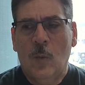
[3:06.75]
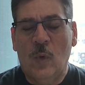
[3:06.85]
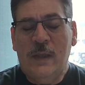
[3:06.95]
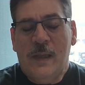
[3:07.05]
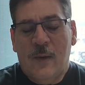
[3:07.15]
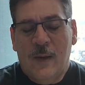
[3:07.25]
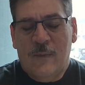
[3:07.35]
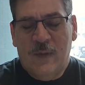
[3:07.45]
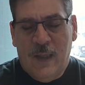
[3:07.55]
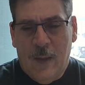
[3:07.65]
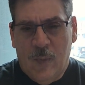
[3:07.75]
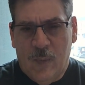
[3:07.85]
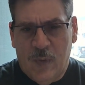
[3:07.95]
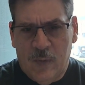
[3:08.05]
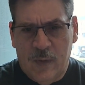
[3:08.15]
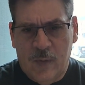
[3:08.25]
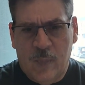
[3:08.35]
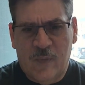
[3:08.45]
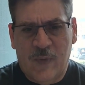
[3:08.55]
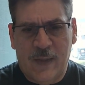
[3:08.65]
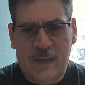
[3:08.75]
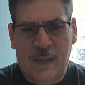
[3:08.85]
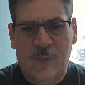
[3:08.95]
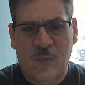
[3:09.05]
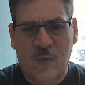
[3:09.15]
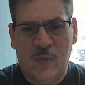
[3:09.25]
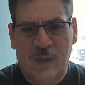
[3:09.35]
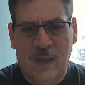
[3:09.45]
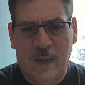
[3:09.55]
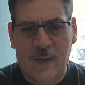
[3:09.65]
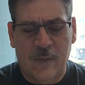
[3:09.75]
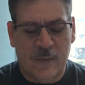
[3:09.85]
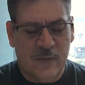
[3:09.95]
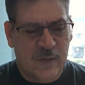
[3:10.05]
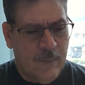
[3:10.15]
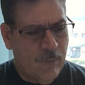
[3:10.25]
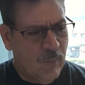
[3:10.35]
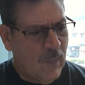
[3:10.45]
we now have the capability to provide comfort to others.